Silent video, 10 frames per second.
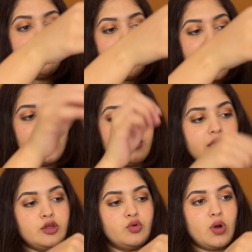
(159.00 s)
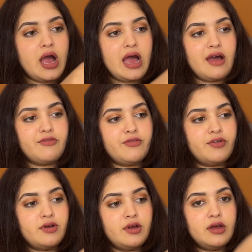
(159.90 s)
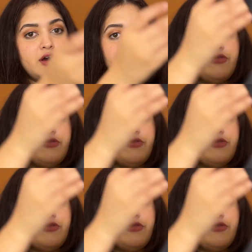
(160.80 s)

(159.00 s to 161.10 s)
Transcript: back, you have a